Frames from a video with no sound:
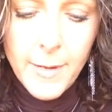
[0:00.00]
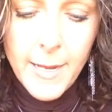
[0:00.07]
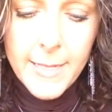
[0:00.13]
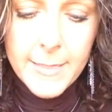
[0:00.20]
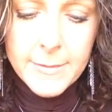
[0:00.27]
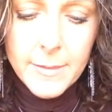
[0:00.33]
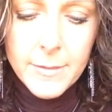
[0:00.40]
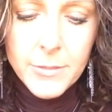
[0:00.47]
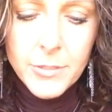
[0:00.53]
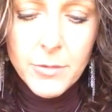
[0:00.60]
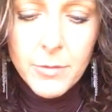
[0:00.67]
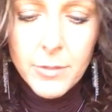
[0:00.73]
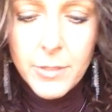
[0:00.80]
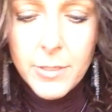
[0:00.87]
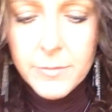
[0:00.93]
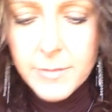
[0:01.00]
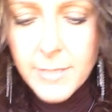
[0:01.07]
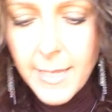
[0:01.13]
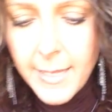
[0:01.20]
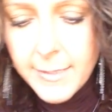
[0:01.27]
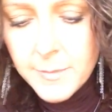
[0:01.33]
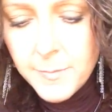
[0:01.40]
raisins. You could use
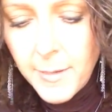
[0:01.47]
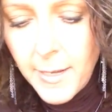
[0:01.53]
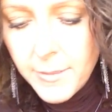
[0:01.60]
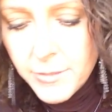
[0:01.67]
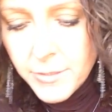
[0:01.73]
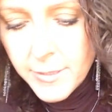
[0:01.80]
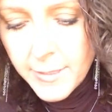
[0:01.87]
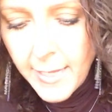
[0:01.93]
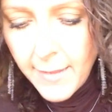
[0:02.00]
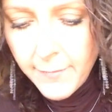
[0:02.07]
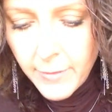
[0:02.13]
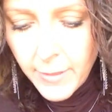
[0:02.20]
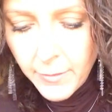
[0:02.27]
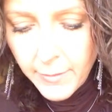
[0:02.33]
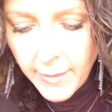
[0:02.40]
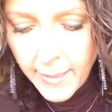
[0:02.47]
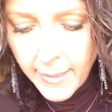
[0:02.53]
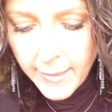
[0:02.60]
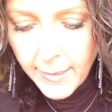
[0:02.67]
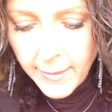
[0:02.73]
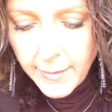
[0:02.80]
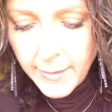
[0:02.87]
dates, but I just didn't have any on
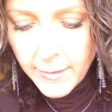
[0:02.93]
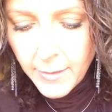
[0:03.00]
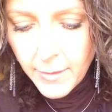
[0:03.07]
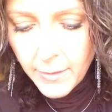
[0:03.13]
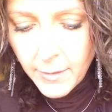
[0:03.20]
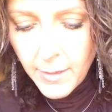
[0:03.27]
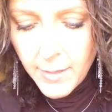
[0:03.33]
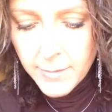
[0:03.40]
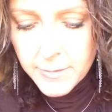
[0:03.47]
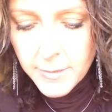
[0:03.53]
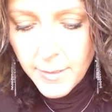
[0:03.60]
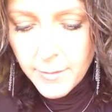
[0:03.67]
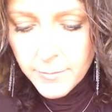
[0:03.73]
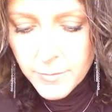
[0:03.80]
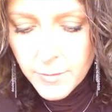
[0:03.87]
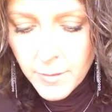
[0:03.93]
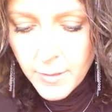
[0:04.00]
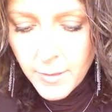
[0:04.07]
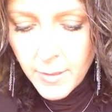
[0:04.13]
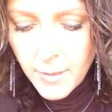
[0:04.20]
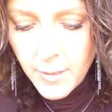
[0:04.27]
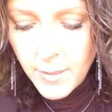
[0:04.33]
hand. I need to go to Costco's.
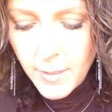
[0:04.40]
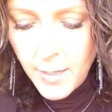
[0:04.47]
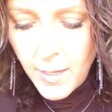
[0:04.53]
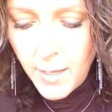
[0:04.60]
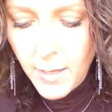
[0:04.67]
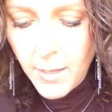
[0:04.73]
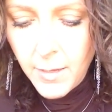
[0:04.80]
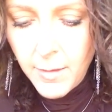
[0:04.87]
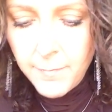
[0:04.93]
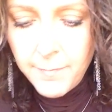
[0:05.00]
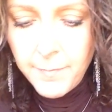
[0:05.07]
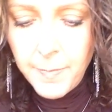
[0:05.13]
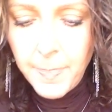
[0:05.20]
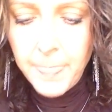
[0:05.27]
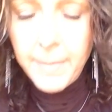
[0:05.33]
Um,